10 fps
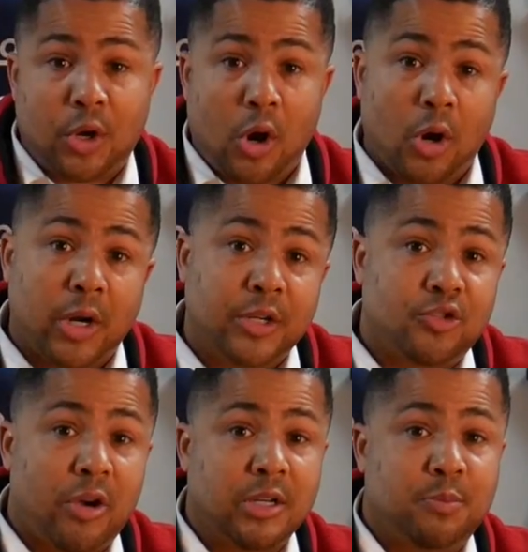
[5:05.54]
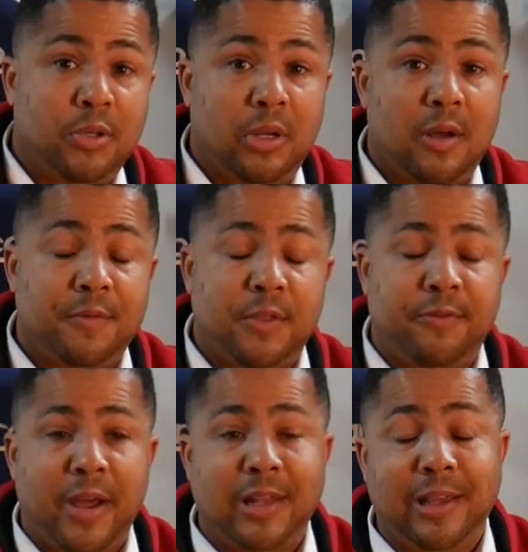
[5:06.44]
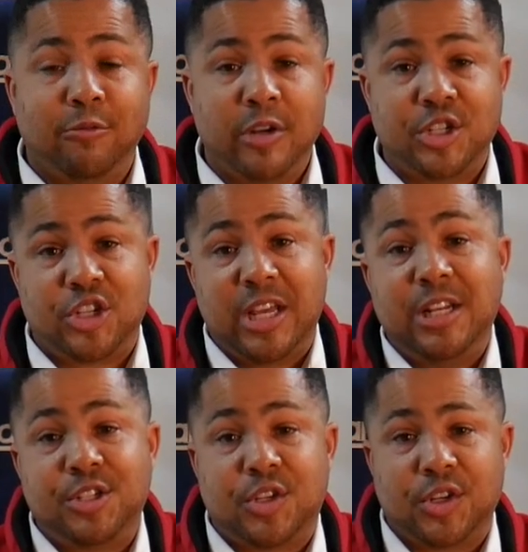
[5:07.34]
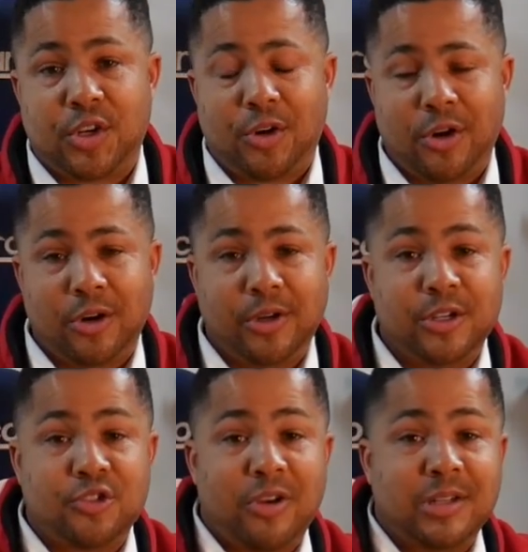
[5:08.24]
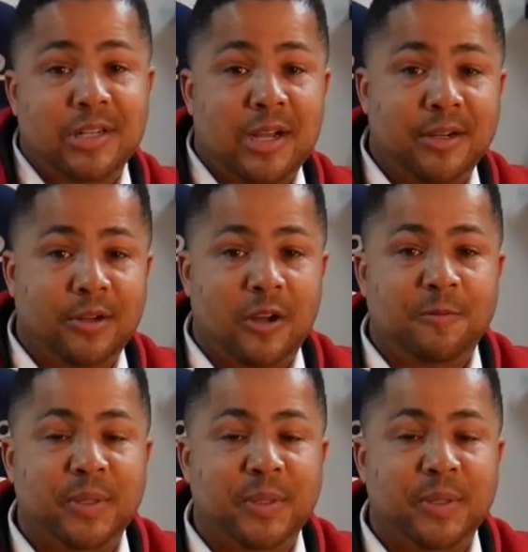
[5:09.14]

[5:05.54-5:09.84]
the car and tried to pull off. The valet reached into the car and tried to cut it off,